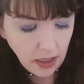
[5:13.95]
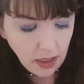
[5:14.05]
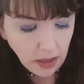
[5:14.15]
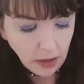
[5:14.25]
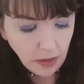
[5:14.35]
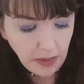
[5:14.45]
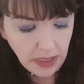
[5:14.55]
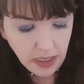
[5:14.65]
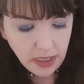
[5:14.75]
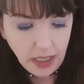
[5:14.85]
They come in
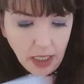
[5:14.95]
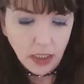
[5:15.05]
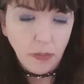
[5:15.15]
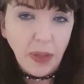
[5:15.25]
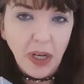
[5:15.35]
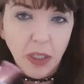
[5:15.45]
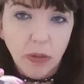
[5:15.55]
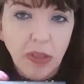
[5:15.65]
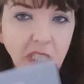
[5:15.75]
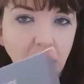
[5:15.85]
this nice box
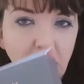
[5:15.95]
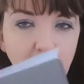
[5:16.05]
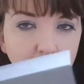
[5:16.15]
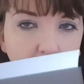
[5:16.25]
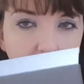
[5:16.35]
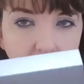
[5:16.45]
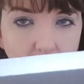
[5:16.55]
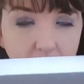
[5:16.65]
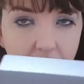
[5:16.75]
which keeps them all together.